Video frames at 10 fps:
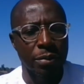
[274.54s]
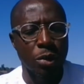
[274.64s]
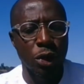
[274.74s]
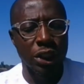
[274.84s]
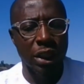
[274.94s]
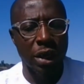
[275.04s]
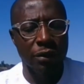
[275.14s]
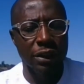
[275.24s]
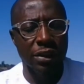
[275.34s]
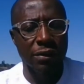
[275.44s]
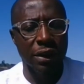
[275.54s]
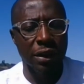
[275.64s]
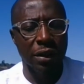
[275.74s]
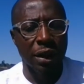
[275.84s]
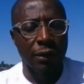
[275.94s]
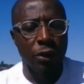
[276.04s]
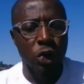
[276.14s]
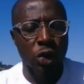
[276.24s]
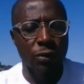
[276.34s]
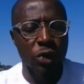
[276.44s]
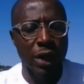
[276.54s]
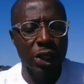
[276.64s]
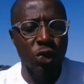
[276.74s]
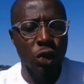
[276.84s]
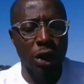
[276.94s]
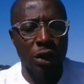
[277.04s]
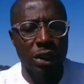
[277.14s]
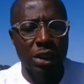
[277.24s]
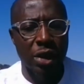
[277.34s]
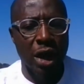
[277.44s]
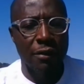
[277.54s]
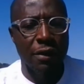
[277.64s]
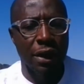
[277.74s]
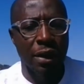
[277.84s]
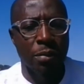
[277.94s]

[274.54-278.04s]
Moja Love TV. For those of you guys who are not in South Africa,